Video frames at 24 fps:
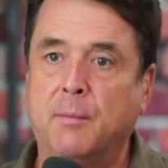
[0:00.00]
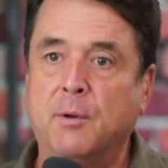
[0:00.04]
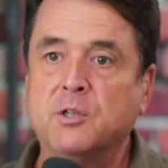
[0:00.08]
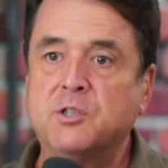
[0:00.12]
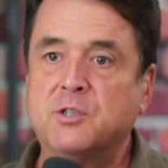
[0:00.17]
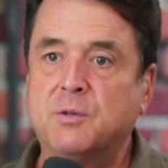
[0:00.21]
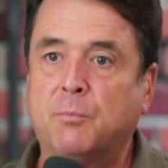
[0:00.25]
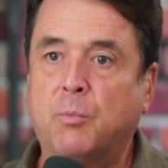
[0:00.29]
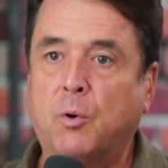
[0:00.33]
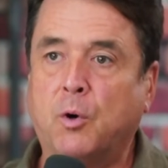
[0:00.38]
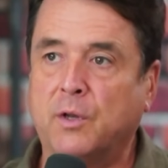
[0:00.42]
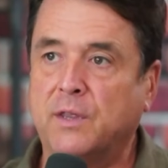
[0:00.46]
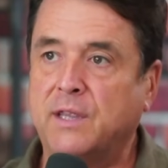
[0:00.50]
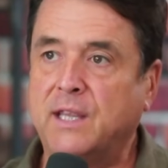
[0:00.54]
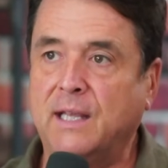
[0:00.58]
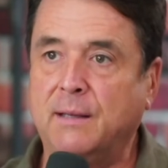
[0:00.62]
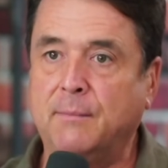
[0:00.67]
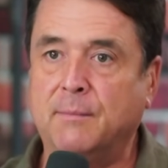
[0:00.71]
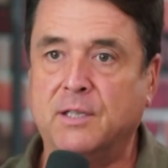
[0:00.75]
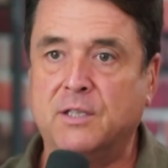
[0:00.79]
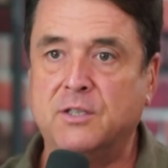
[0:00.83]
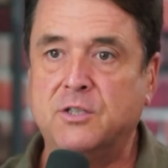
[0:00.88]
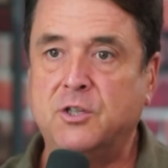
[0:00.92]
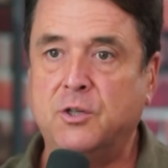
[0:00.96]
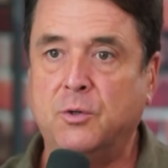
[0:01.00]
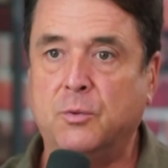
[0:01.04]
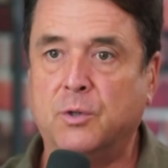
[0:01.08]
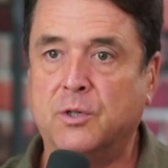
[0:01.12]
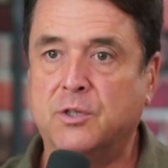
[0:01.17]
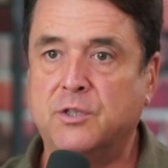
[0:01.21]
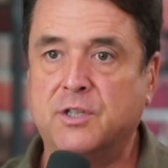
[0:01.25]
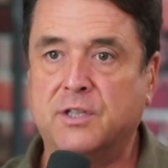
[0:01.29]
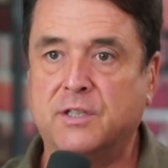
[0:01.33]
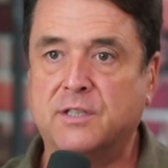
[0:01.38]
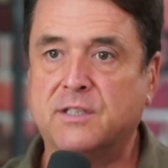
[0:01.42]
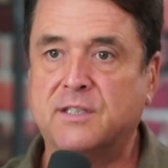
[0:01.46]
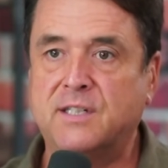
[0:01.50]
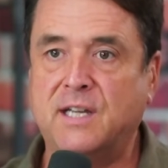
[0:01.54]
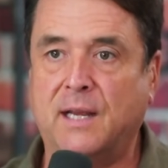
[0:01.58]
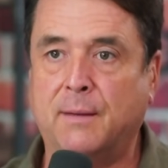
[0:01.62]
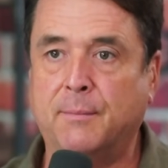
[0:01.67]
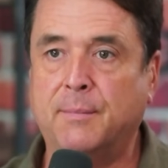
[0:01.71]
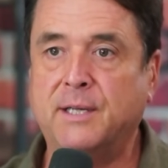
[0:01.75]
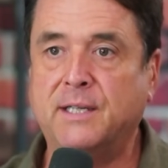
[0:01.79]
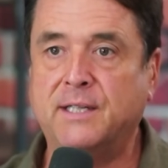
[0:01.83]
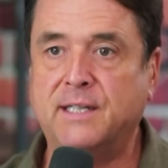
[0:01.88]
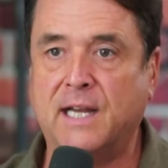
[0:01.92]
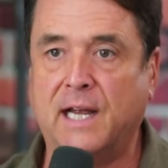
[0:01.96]
the most important theme is you were just
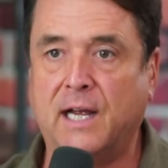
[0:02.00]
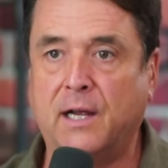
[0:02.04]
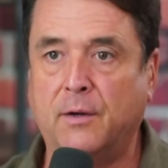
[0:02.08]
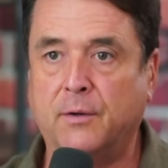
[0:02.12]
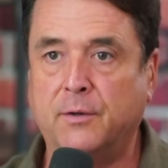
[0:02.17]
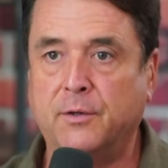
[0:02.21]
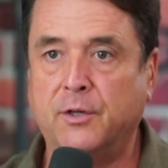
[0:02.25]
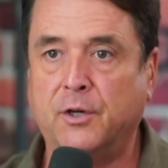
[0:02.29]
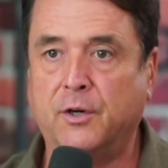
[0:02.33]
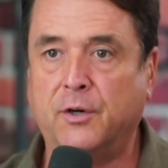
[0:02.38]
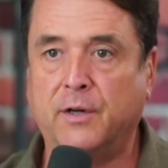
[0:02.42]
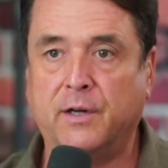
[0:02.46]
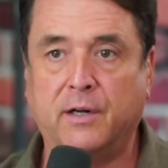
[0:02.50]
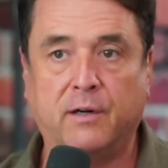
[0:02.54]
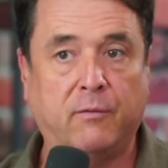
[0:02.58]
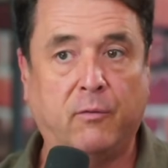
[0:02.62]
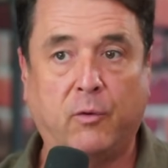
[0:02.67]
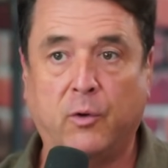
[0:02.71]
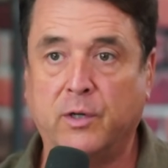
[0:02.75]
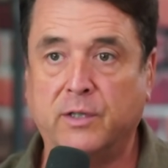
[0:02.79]
tamping down your inner